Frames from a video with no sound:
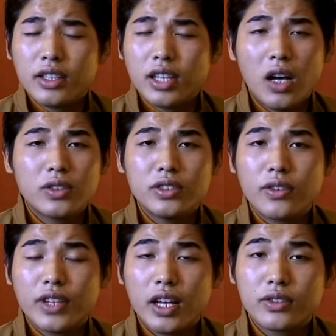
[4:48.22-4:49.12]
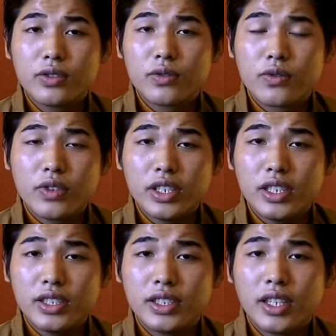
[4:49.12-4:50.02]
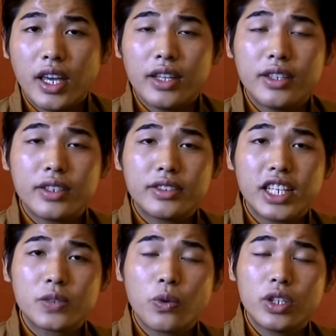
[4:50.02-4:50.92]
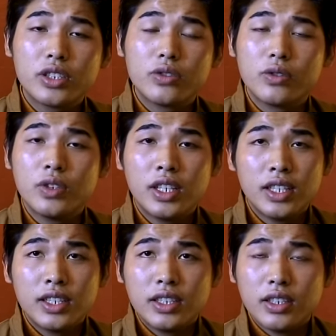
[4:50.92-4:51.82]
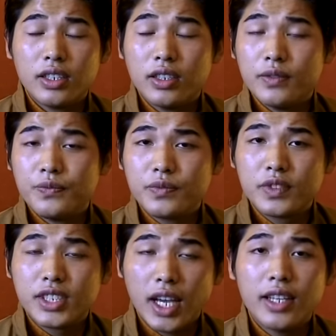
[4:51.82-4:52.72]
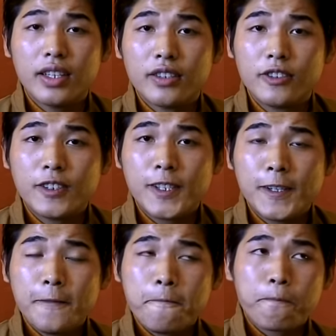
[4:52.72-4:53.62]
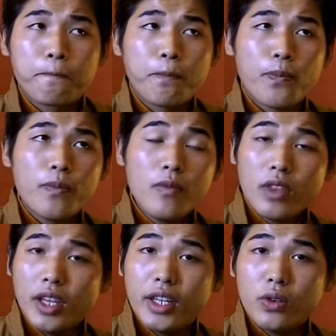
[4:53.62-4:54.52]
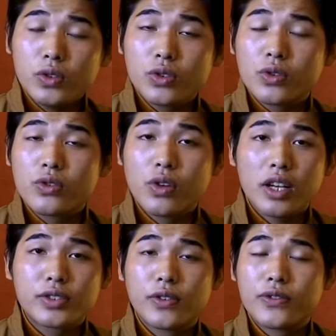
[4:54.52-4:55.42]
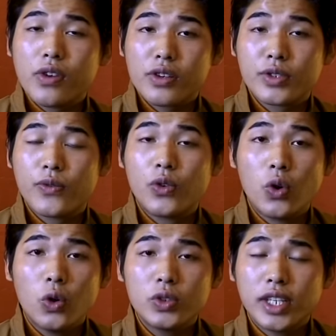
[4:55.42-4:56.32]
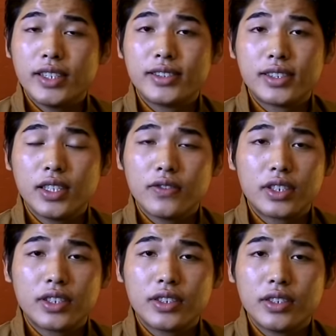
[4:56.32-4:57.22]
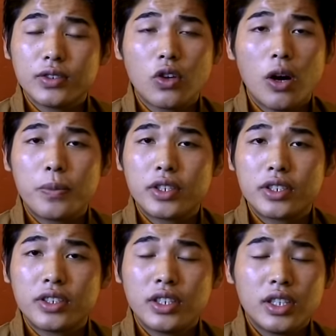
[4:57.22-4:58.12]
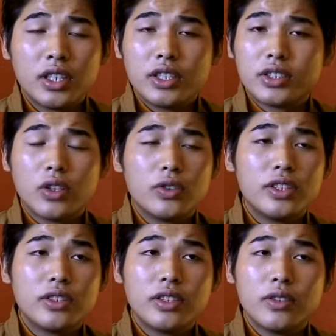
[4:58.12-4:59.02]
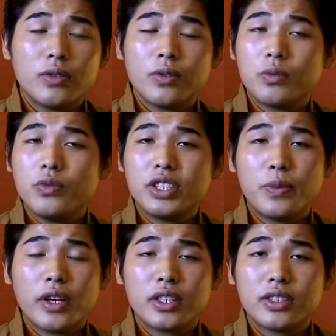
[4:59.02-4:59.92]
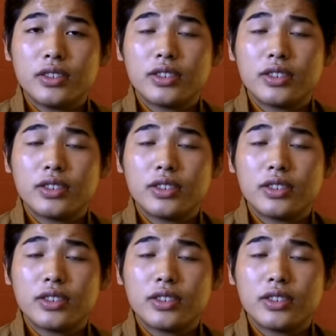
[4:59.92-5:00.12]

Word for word: thousands of trees, and they're transporting to China, and also trucks of gold and silver, copper. So the wheat belt